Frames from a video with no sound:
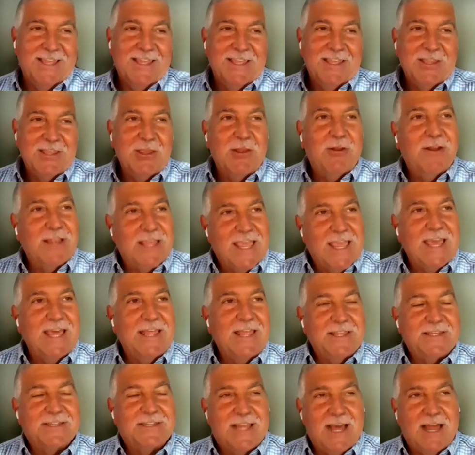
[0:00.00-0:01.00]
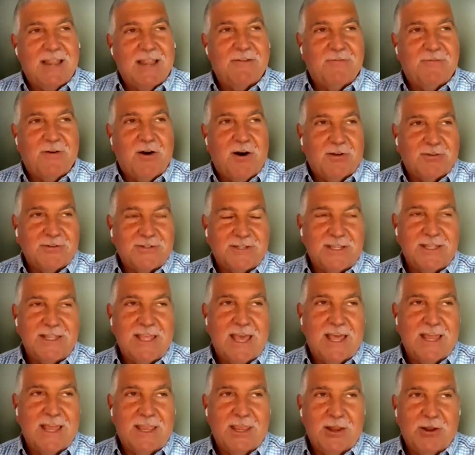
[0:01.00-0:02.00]
again, this kind of falls in
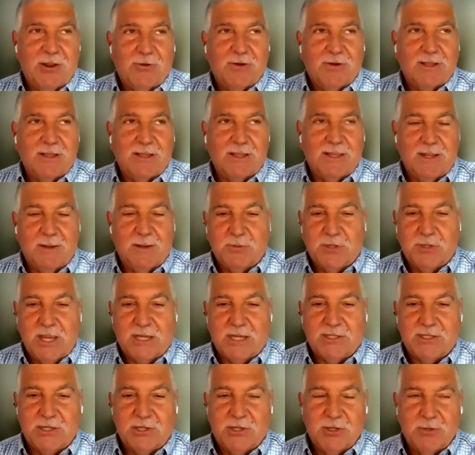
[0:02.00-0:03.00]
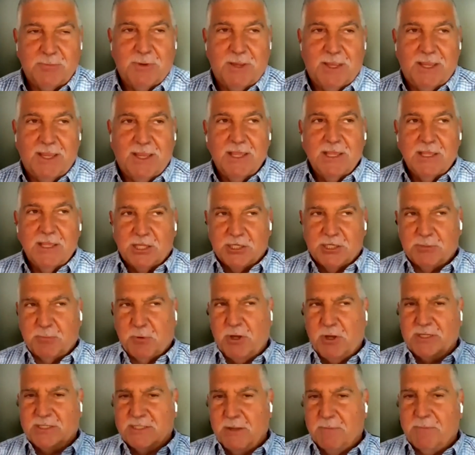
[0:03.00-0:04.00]
that, an objection could be a
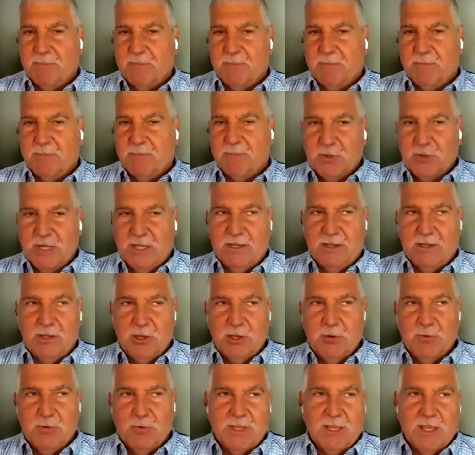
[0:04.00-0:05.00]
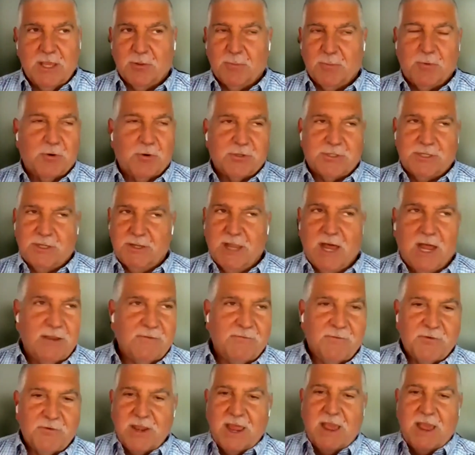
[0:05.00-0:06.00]
spring, something between you and the other person, not if
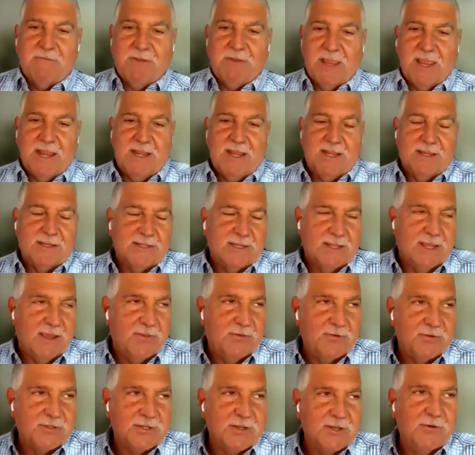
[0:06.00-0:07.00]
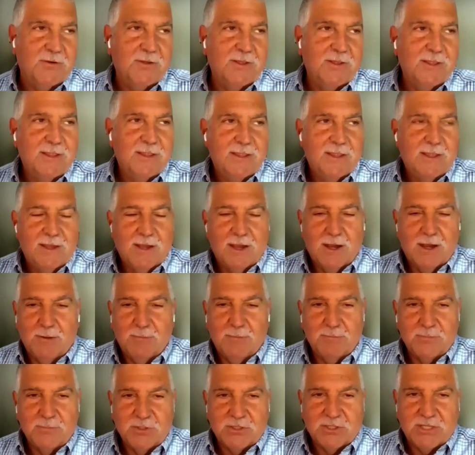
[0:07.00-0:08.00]
you're navigating it together. So
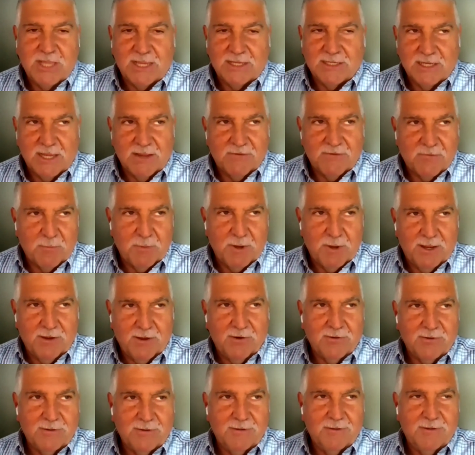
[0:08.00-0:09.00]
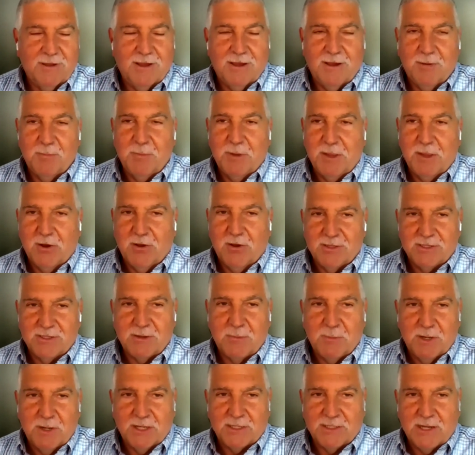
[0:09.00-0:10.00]
just thanks again for being on this. I've
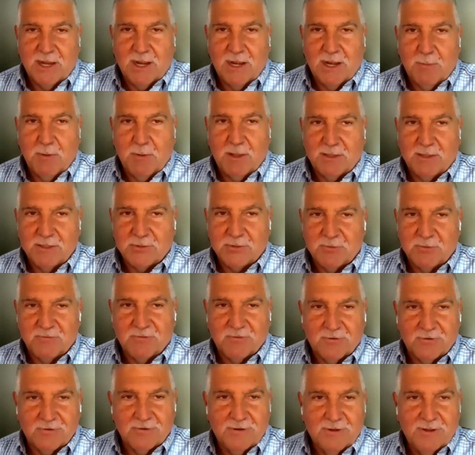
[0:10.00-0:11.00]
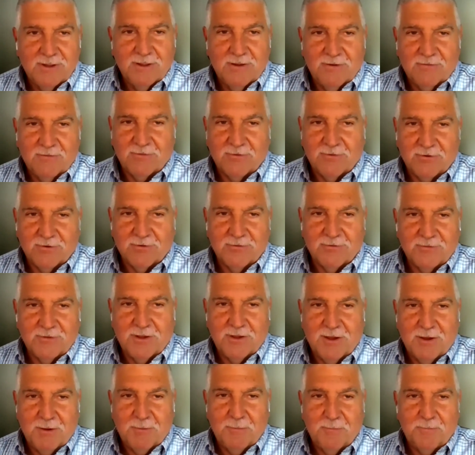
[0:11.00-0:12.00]
been excited about this one for
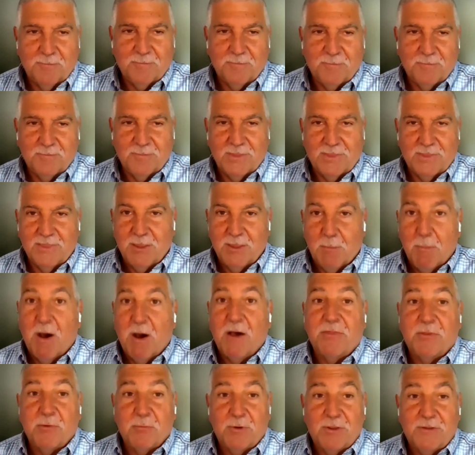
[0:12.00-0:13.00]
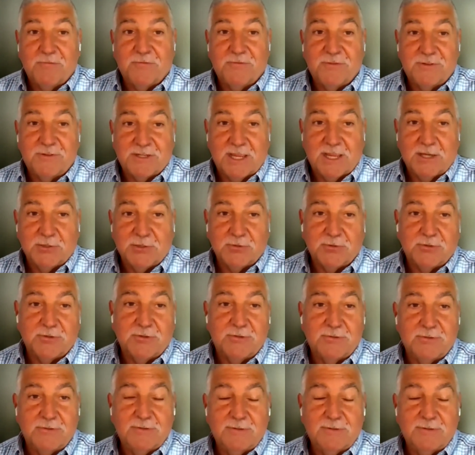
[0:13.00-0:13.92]
the month that we've scheduled you.